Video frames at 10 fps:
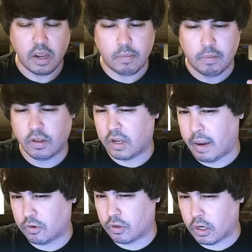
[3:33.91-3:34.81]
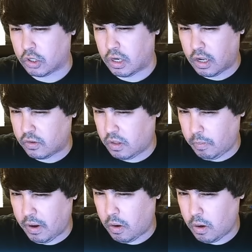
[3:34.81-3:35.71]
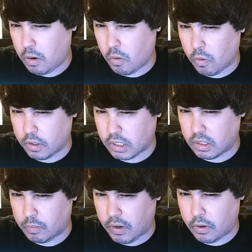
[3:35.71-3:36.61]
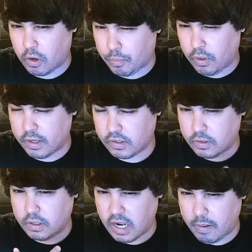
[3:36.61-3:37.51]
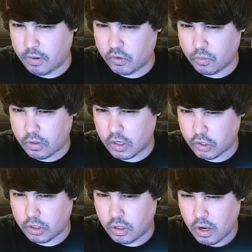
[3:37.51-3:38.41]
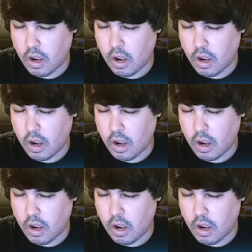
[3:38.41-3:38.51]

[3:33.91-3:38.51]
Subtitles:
maybe the damage reduction is the barrier, or is it barrier plus damage reduction?